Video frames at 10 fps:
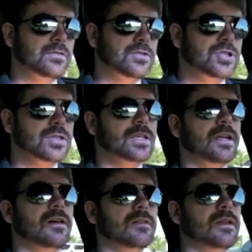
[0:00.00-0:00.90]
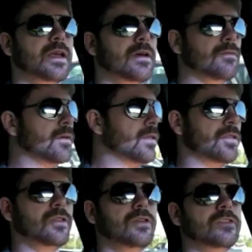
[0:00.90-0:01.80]
You can check that out every
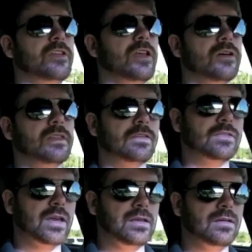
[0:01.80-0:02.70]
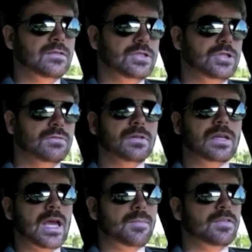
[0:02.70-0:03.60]
Thursday on the site. Generally,
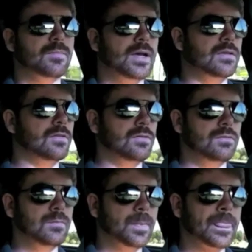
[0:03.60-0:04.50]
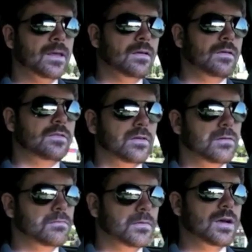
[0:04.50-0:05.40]
it happens about noon. So,
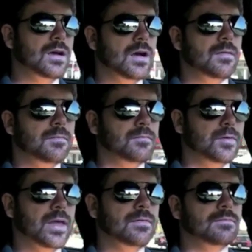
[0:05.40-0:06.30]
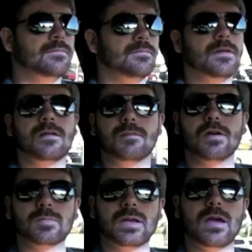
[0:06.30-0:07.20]
with that,
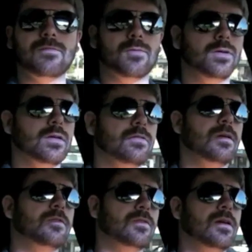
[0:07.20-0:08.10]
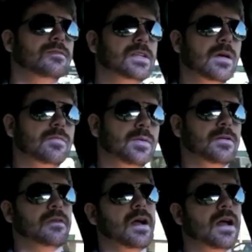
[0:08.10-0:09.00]
Mark McNabb for another episode of Top
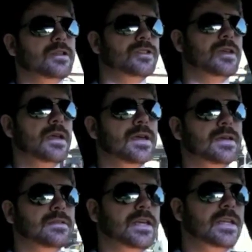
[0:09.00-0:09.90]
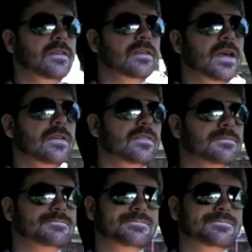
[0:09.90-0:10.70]
Speed Garage. Take it easy, guys.